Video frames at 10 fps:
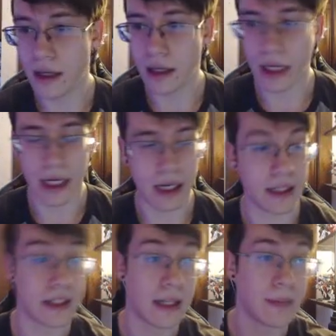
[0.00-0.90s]
On
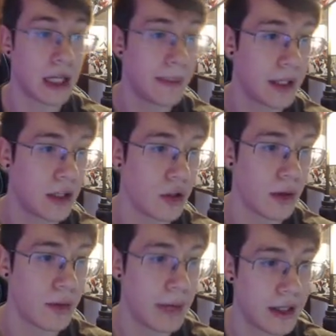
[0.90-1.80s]
the same topic,
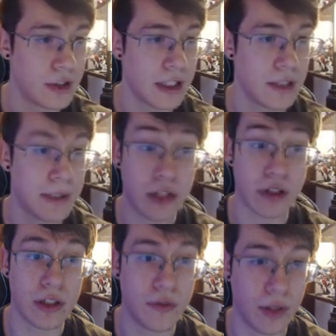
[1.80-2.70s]
Gurren Raider says,
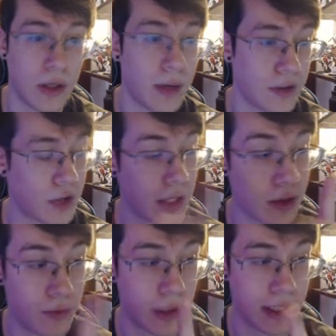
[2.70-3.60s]
potentially useful note. I was trying to
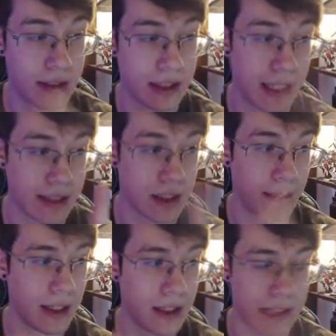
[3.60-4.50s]
avoid this in the last
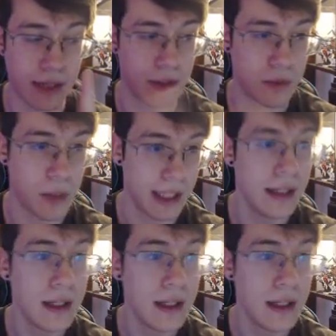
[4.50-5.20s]
comment because I didn't want to spoil it.